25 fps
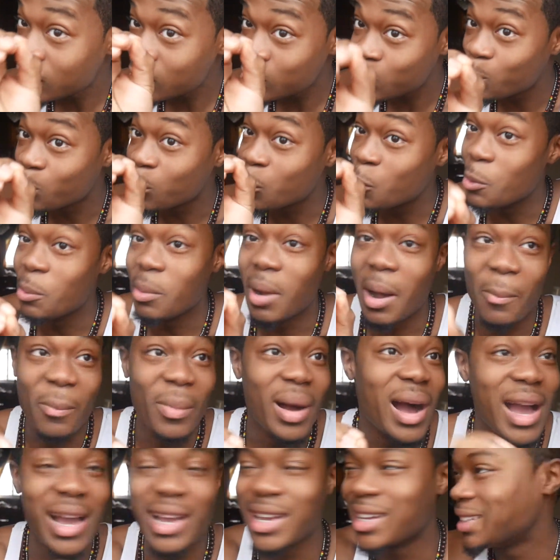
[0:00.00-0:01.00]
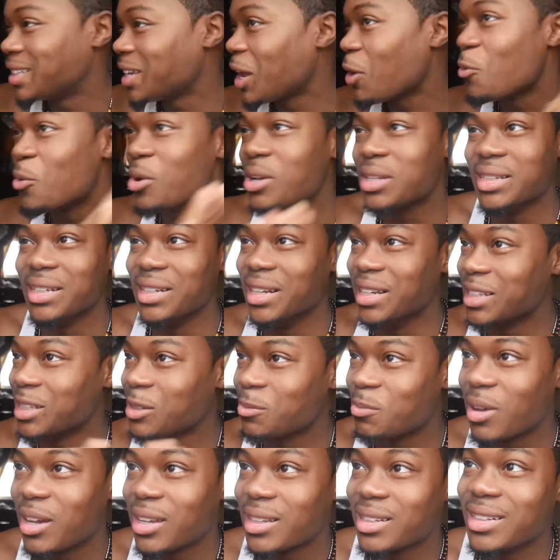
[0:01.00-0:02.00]
blew my mind because I wasn't
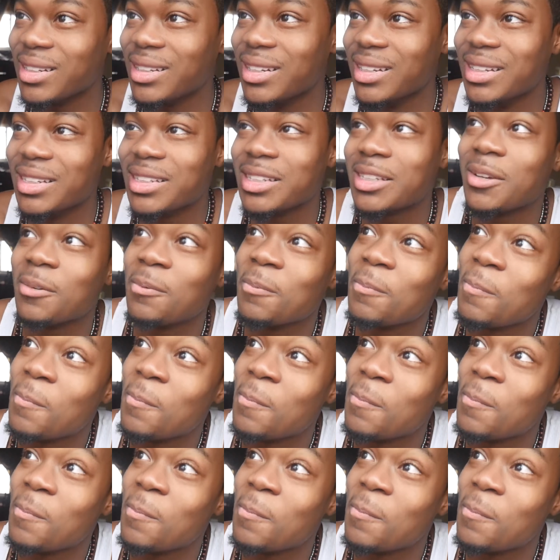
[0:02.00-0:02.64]
expecting this.